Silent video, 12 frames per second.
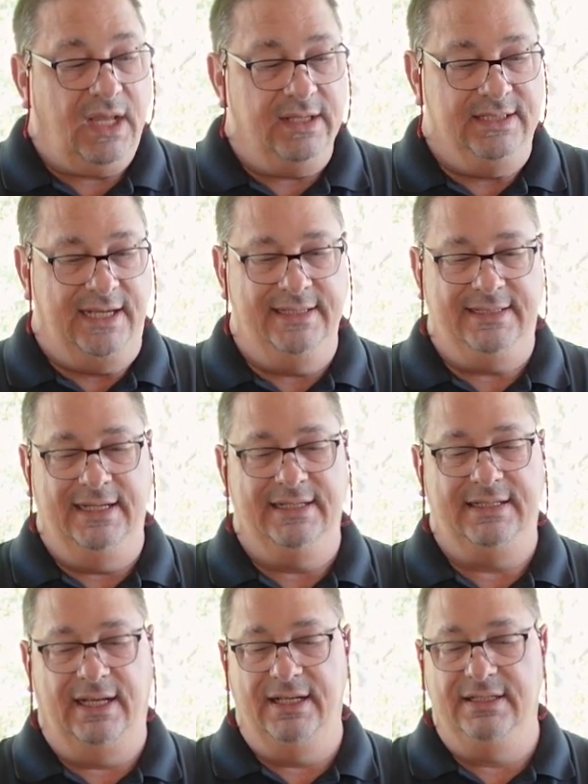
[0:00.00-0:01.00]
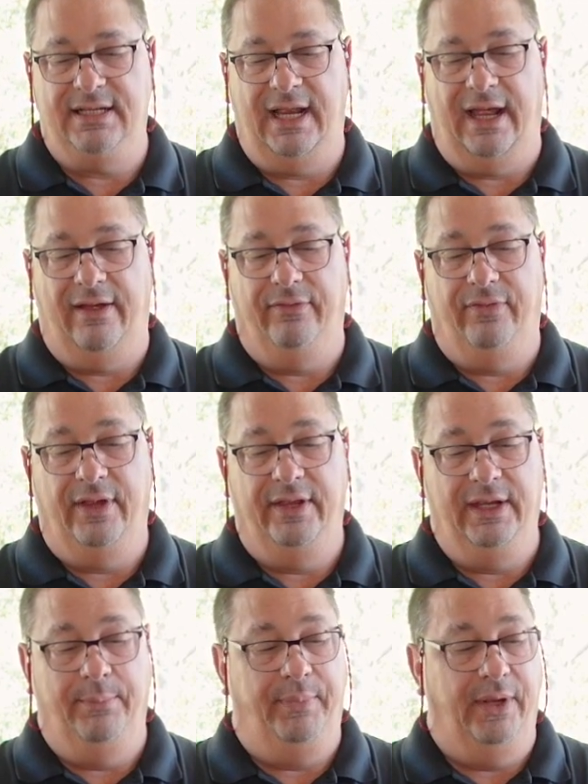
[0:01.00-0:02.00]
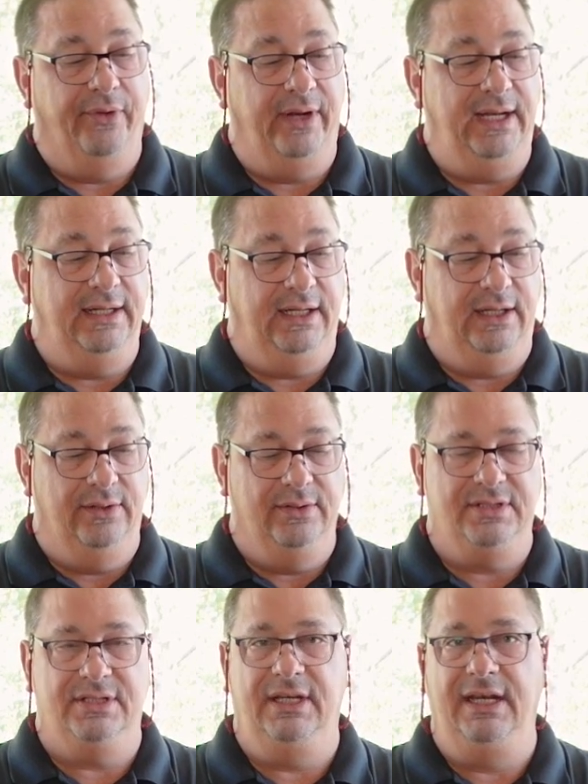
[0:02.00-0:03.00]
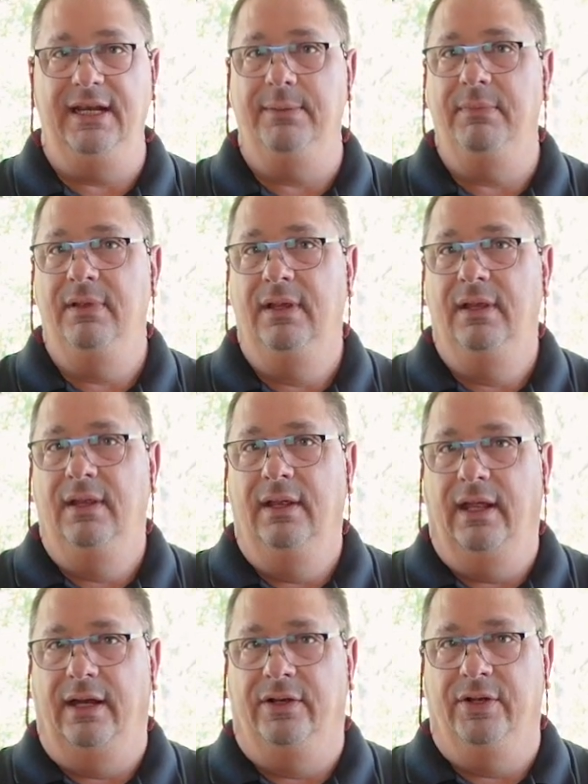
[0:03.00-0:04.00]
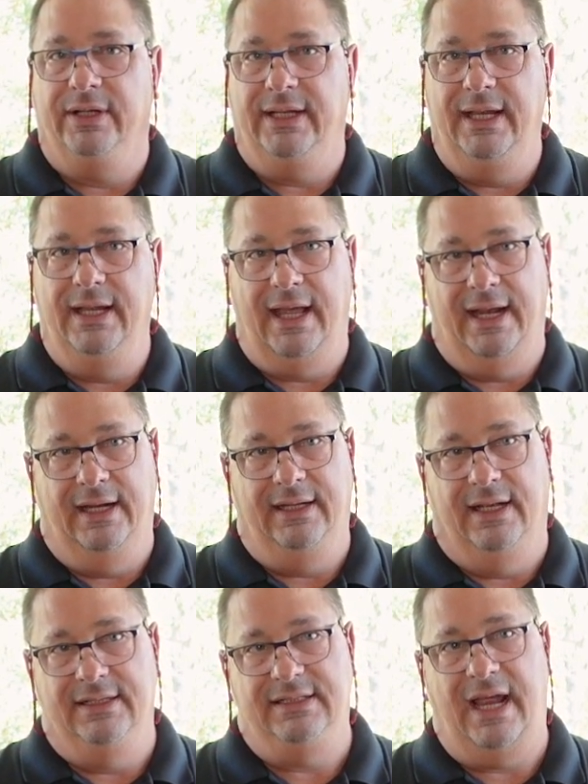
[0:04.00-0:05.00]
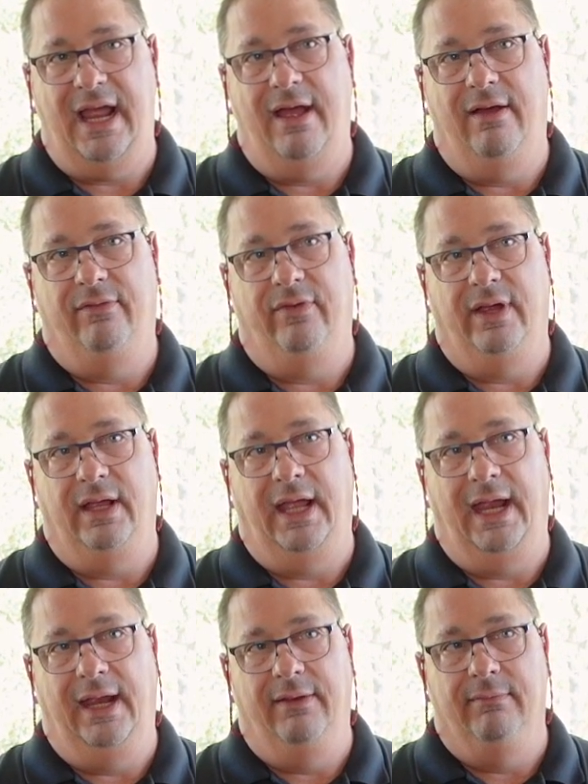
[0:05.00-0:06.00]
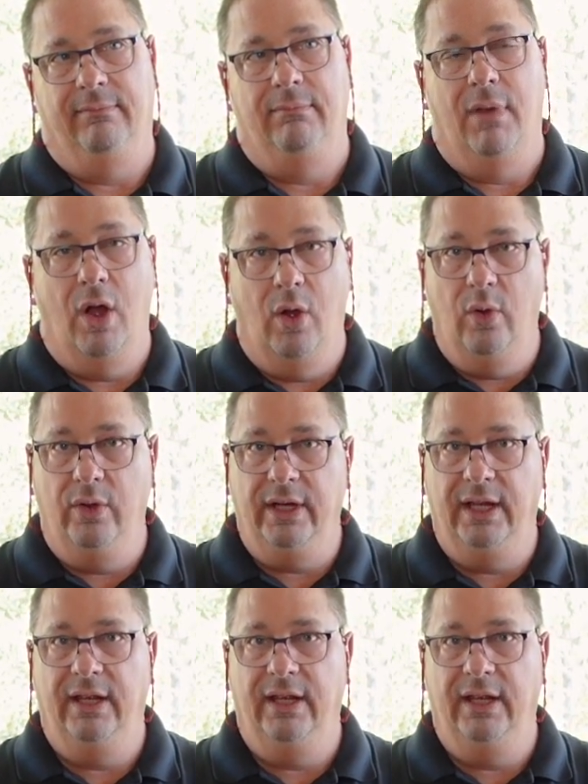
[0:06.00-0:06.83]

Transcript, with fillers: since this does have the ability to use steam in cooking and it does have a mode